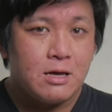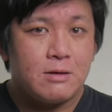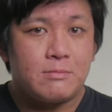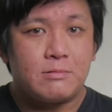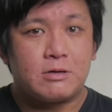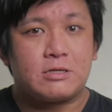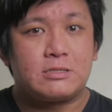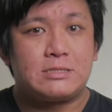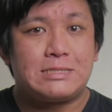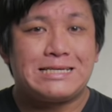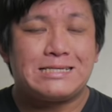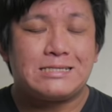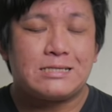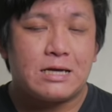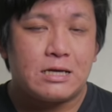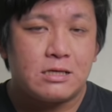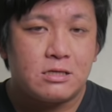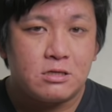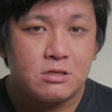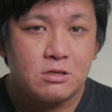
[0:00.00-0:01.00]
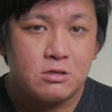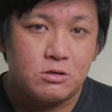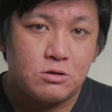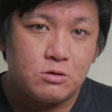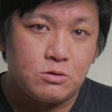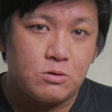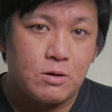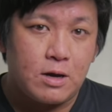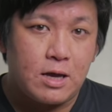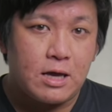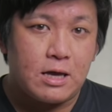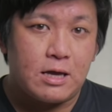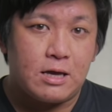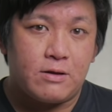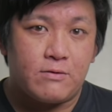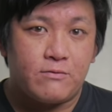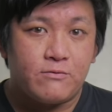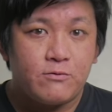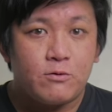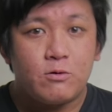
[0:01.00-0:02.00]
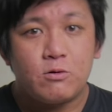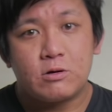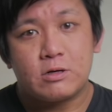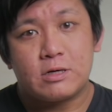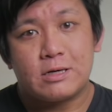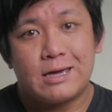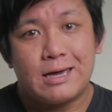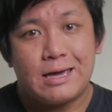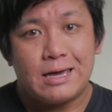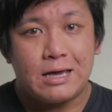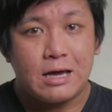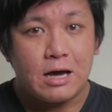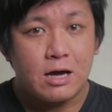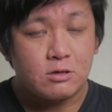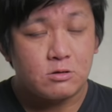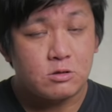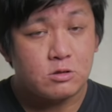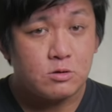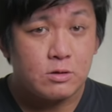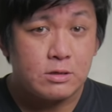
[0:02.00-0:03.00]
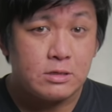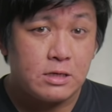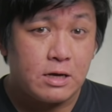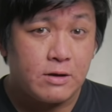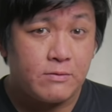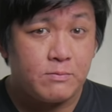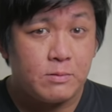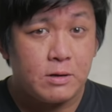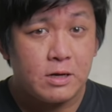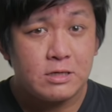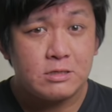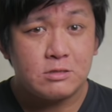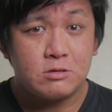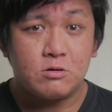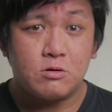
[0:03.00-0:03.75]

because this can do a 4K 120 FPS,